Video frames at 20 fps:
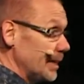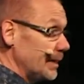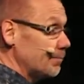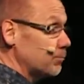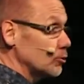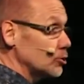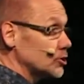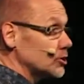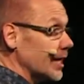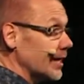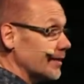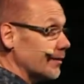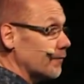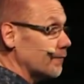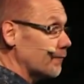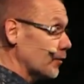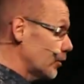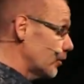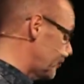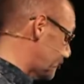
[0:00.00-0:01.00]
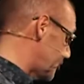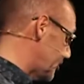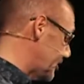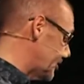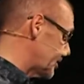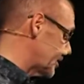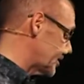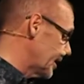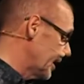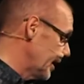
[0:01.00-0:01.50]
people who say they're a follower of
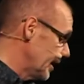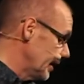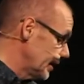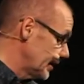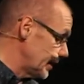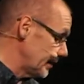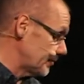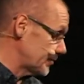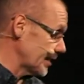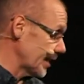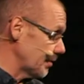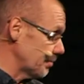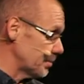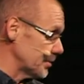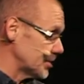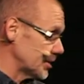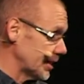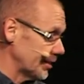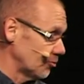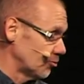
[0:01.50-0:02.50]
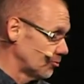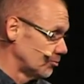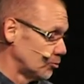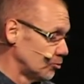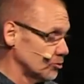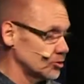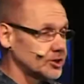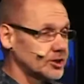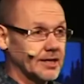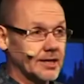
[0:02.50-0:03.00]
Jesus give 10% or
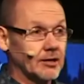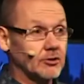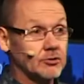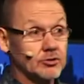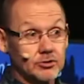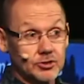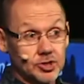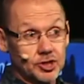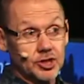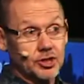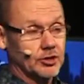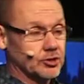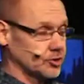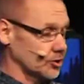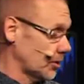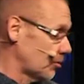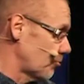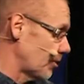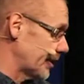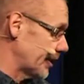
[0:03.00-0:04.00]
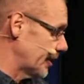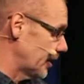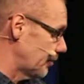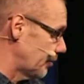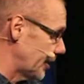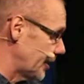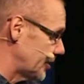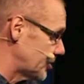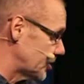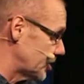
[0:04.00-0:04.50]
more to their local church on a regular
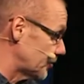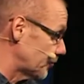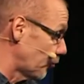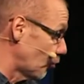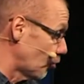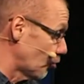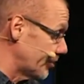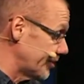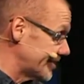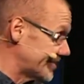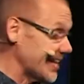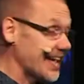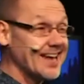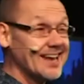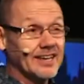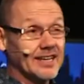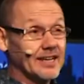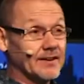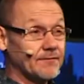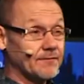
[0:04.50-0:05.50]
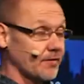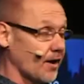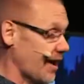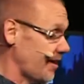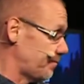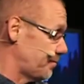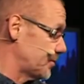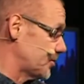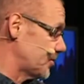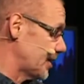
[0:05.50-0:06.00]
basis. 4 in 10 give
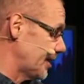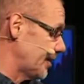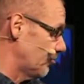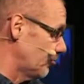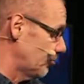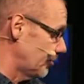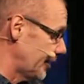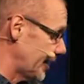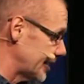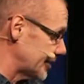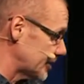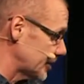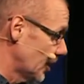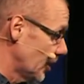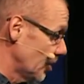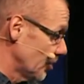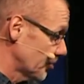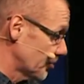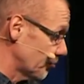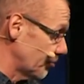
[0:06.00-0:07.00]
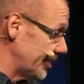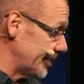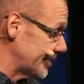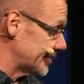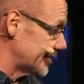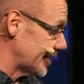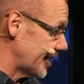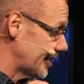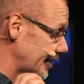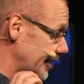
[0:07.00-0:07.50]
5% or less. 3
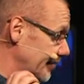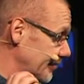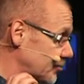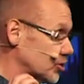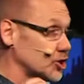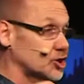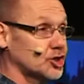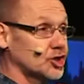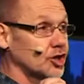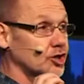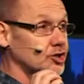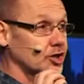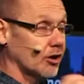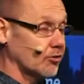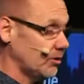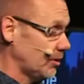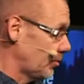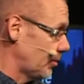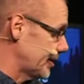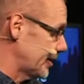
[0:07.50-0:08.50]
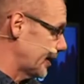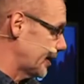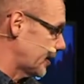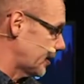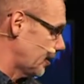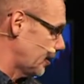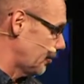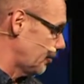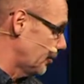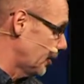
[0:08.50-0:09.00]
in 10 give to the church only when they
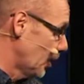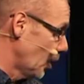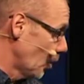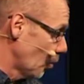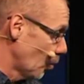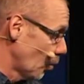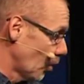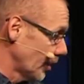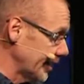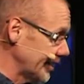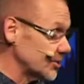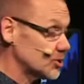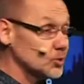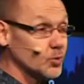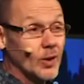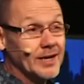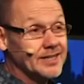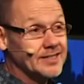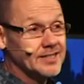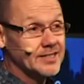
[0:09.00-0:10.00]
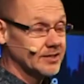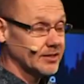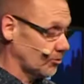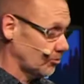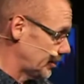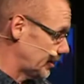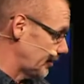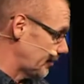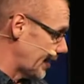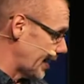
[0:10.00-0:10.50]
come. 1 in 20
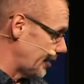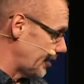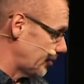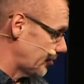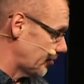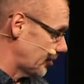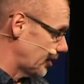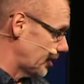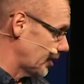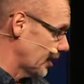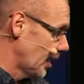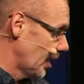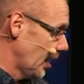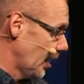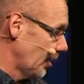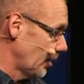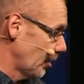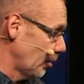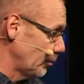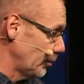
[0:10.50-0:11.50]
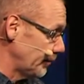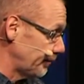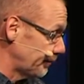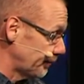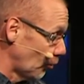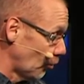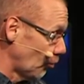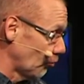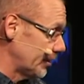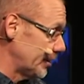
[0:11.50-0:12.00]
don't give anything. And only
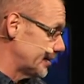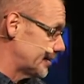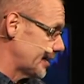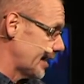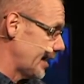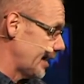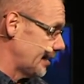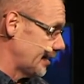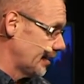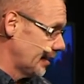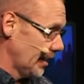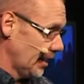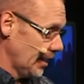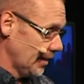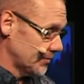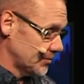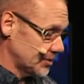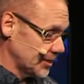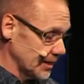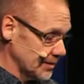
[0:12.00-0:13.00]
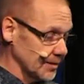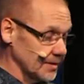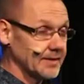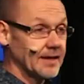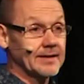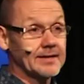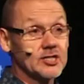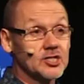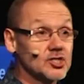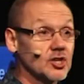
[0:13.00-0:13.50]
4 in 10 have said that
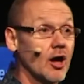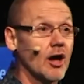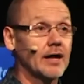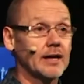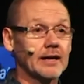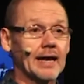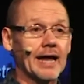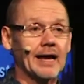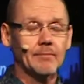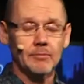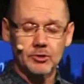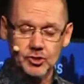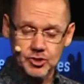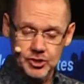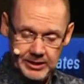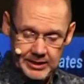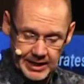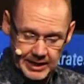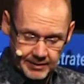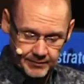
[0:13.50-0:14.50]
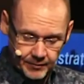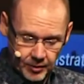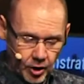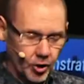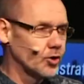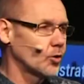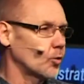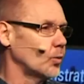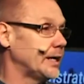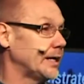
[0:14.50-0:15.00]
they decided how much to give
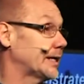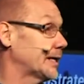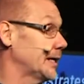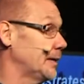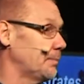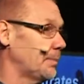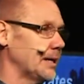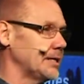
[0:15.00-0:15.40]
on a weekly